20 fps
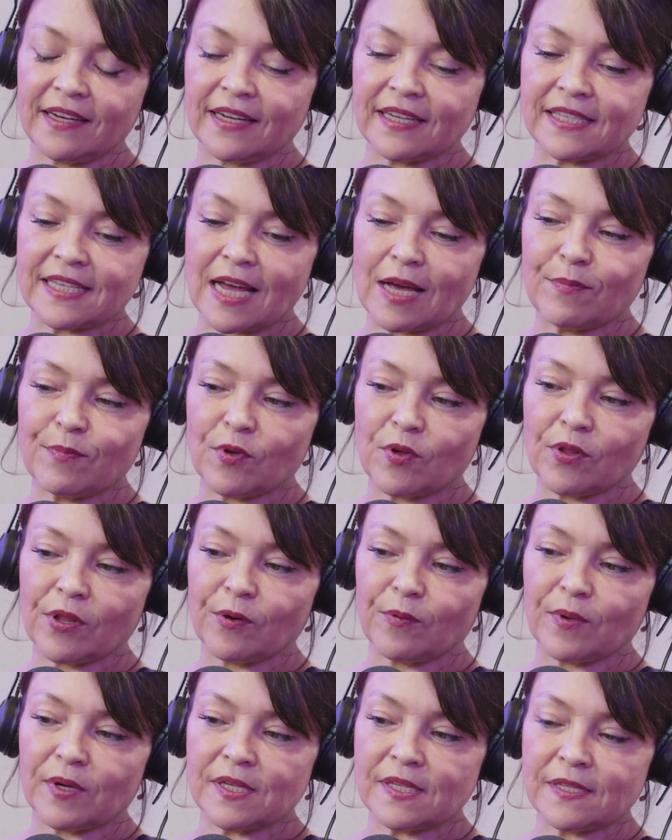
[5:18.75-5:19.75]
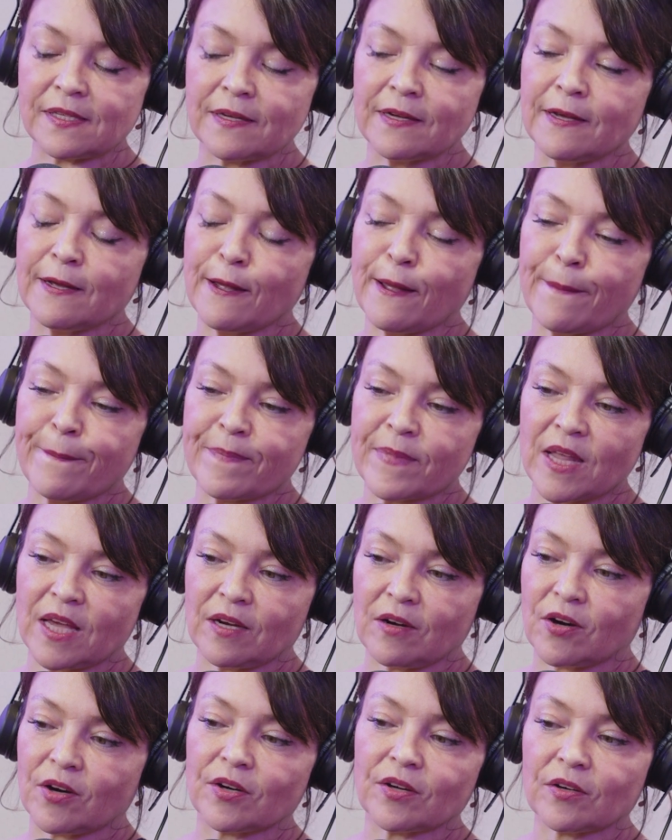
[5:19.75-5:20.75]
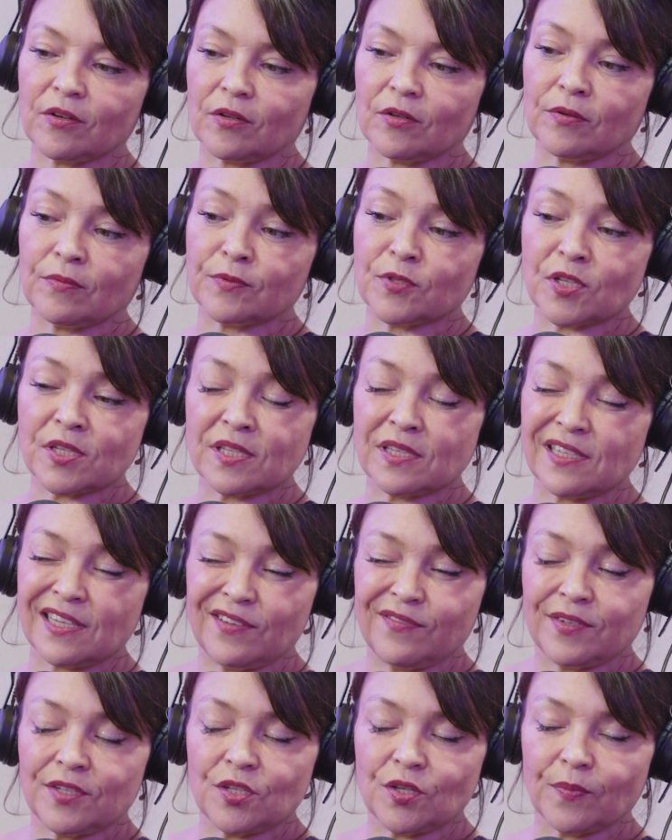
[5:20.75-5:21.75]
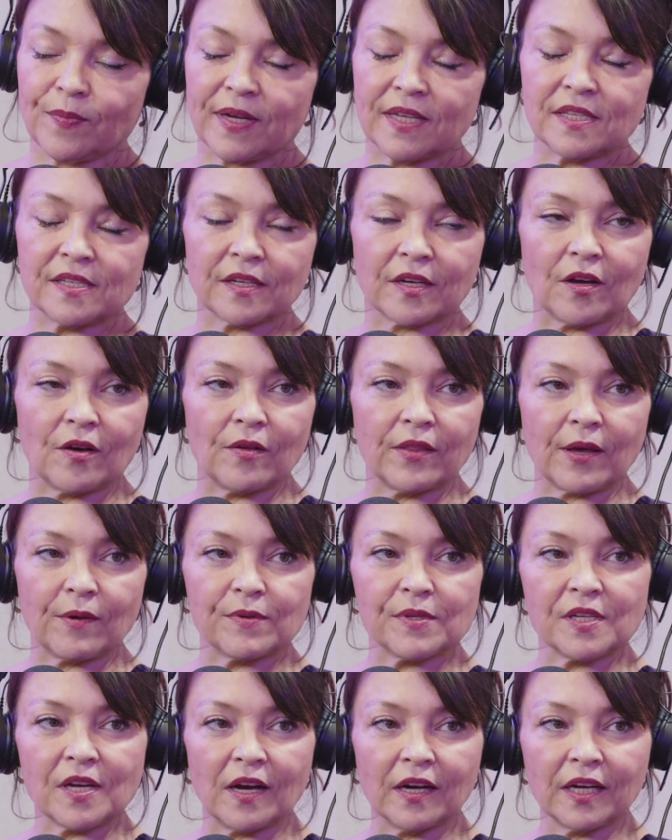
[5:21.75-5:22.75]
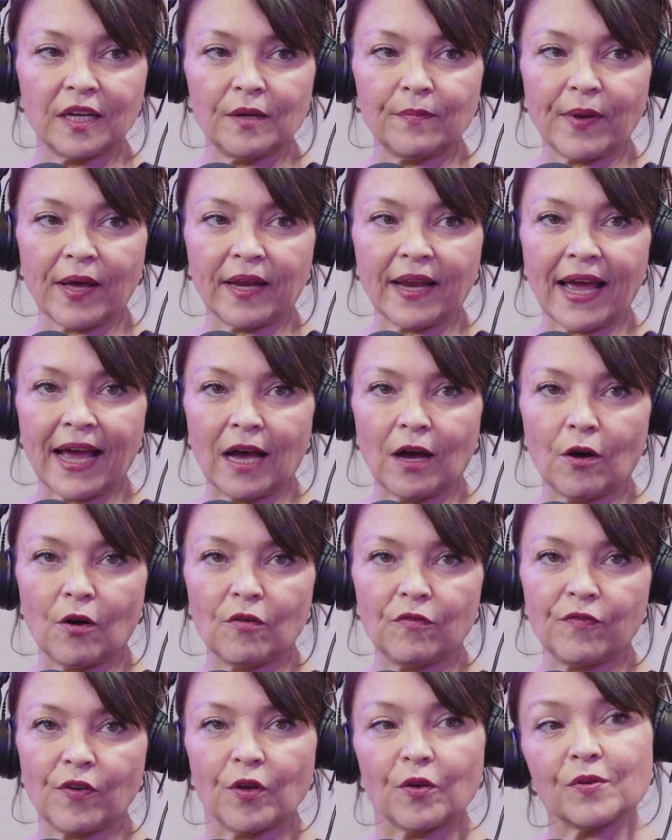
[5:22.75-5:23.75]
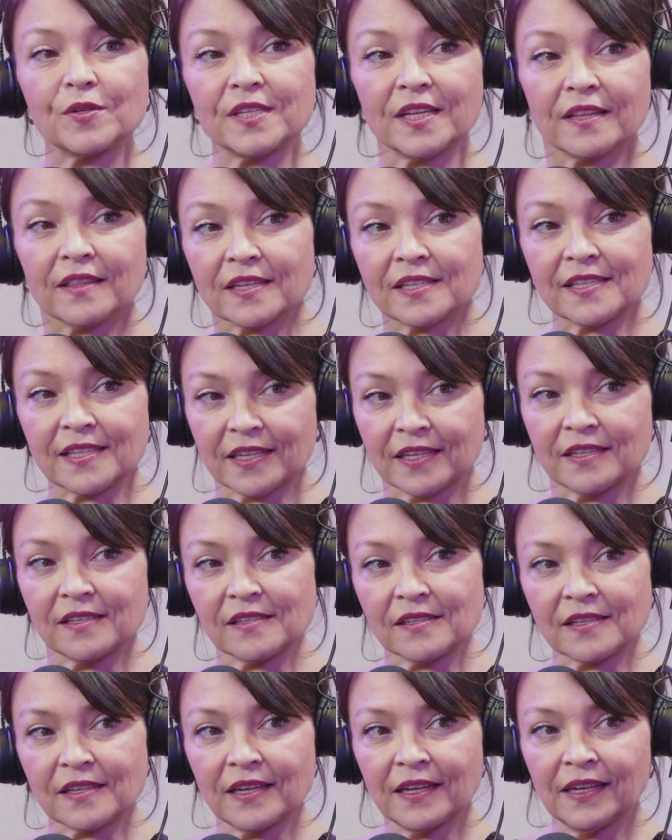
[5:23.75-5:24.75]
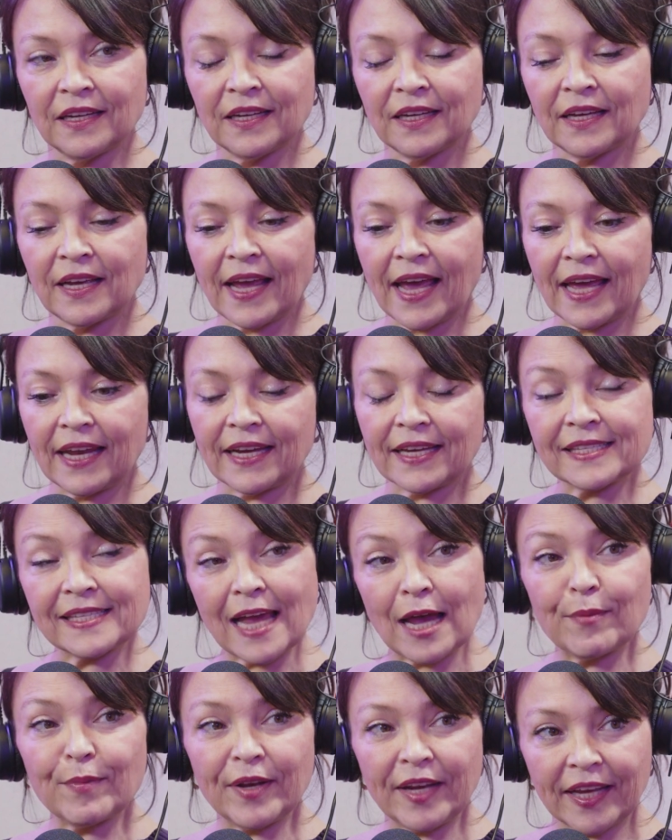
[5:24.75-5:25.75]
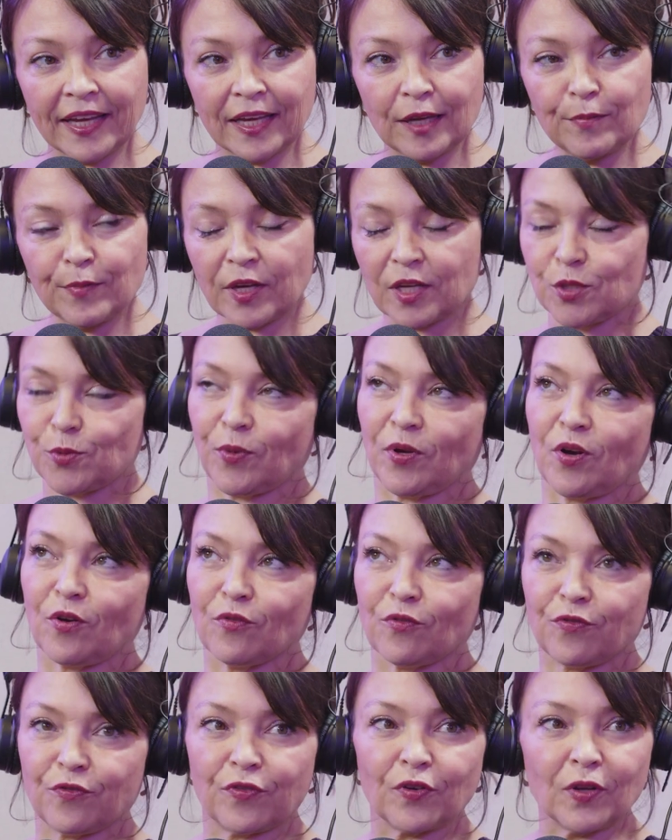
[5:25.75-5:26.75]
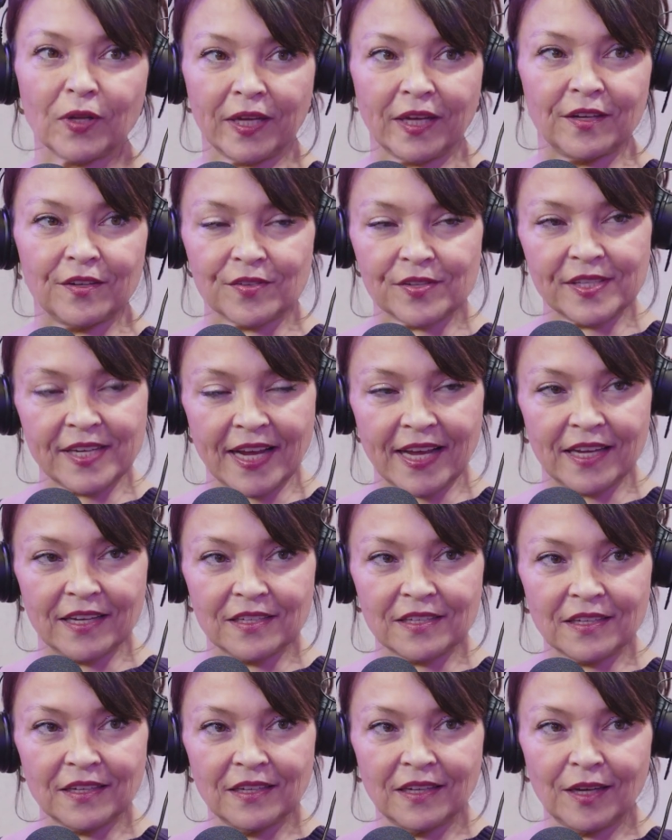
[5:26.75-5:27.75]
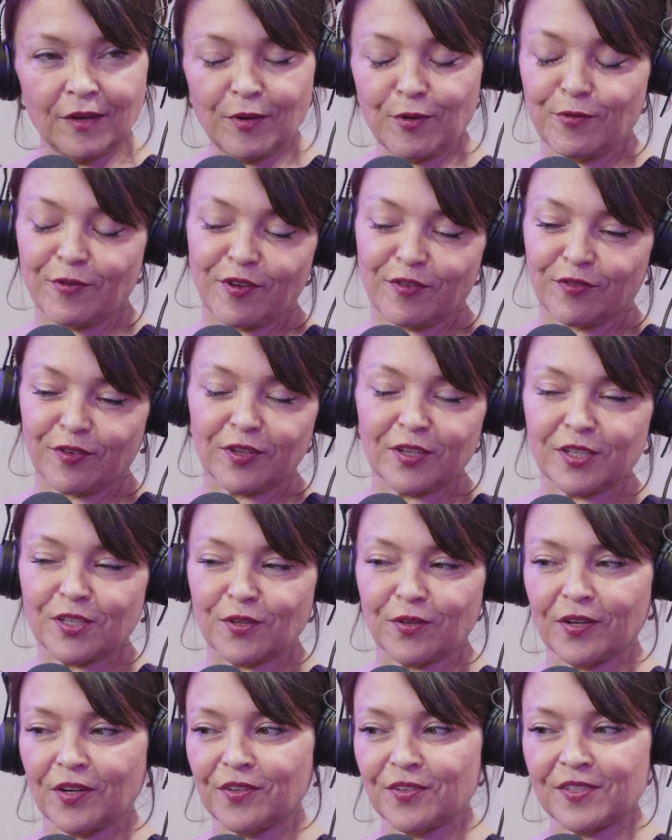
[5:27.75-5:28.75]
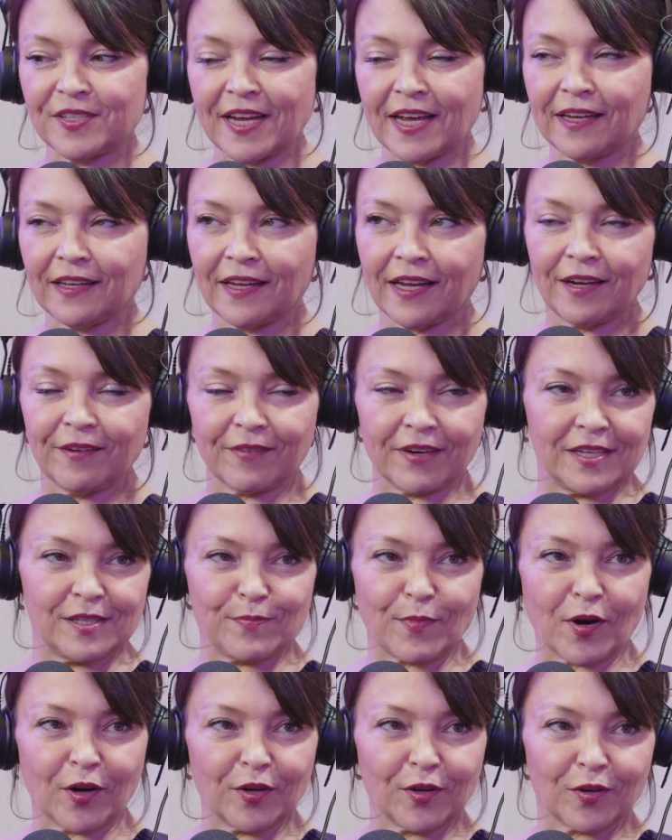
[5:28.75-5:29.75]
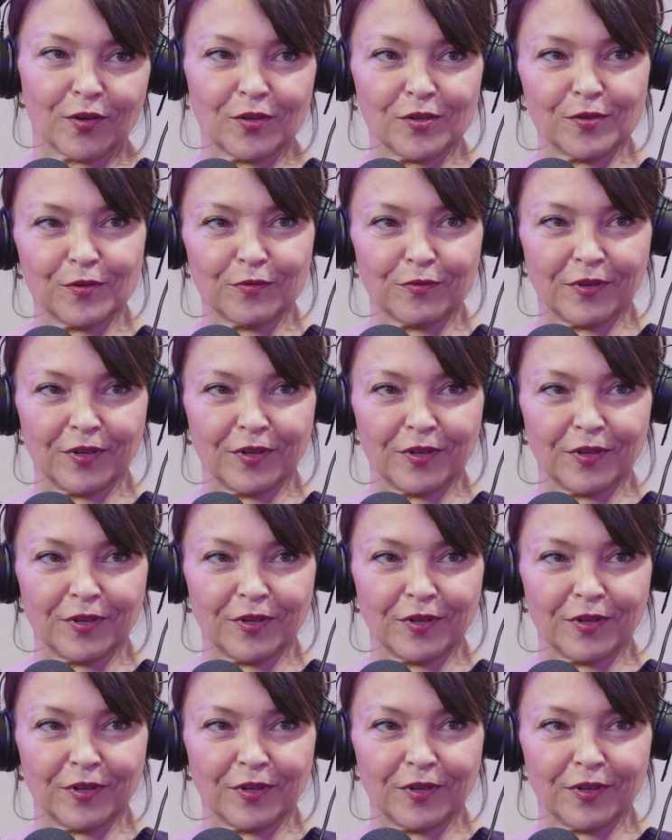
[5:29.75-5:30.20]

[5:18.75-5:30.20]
an example, there was an article just even 2 months ago that was talking about how photosynthesis and examining it, because we don't fully understand. I mean, we fully don't understand light rays. Particle,